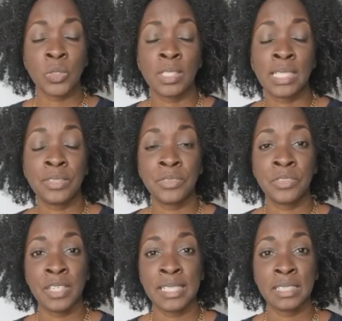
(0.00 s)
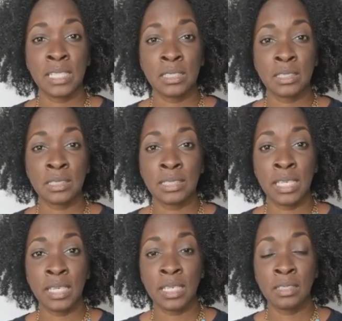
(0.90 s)
So the click through rate is
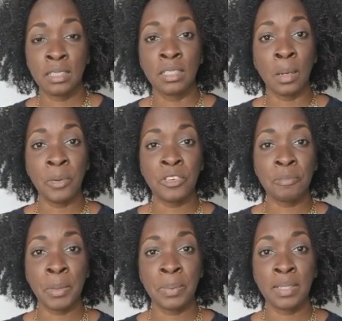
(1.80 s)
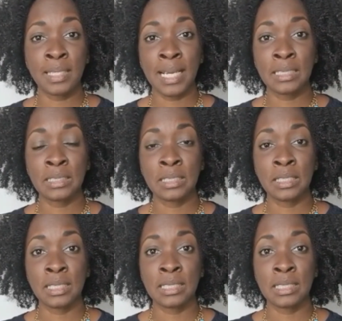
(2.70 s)
taking the number of people that uh,